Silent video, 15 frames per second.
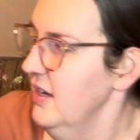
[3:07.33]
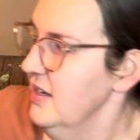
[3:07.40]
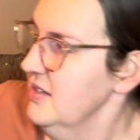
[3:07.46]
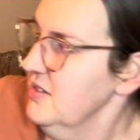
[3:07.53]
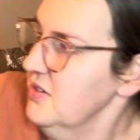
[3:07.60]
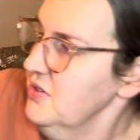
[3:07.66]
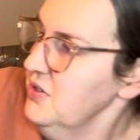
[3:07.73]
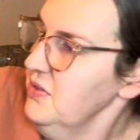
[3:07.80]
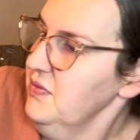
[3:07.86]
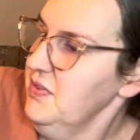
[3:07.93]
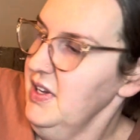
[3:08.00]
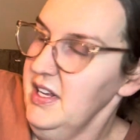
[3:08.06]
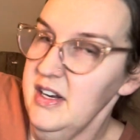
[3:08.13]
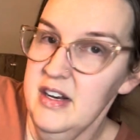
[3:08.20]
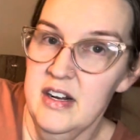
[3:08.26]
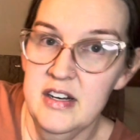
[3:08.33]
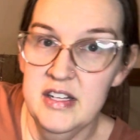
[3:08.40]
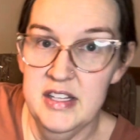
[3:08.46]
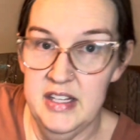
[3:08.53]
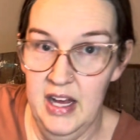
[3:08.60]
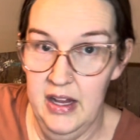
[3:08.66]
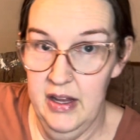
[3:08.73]
Since you've landed on a
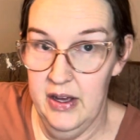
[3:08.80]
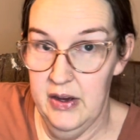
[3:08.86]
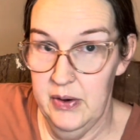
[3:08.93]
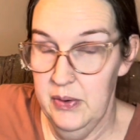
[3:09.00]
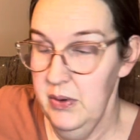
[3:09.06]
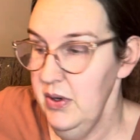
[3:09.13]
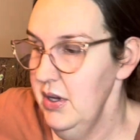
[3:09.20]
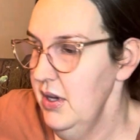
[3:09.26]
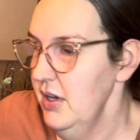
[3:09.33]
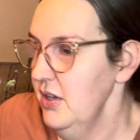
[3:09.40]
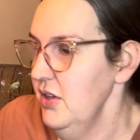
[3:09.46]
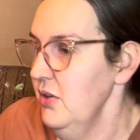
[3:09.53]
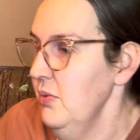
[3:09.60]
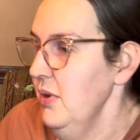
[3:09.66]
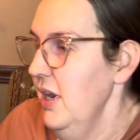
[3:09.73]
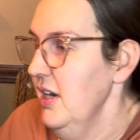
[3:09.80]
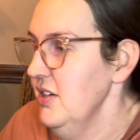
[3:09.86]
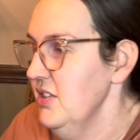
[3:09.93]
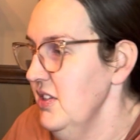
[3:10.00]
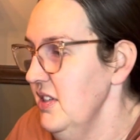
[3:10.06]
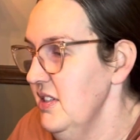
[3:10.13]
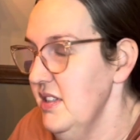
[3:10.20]
yellow, you would
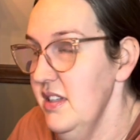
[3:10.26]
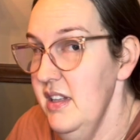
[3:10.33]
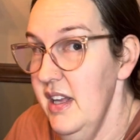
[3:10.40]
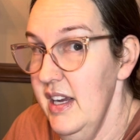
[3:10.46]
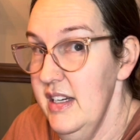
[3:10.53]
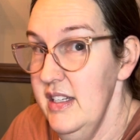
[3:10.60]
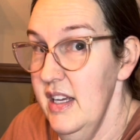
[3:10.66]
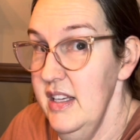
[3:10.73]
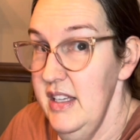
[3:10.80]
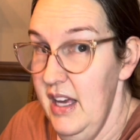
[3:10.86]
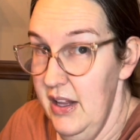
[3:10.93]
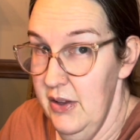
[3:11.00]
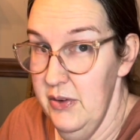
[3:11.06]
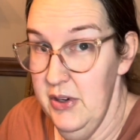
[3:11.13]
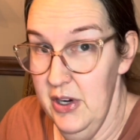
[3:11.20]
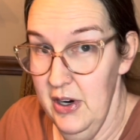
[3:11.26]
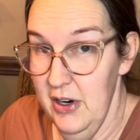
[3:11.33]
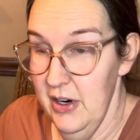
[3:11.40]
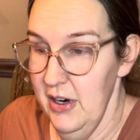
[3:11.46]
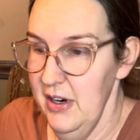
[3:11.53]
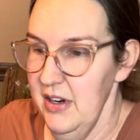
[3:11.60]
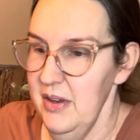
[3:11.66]
actually select a yellow
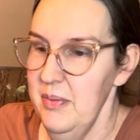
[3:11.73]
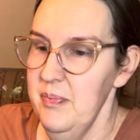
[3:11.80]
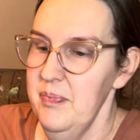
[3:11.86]
card.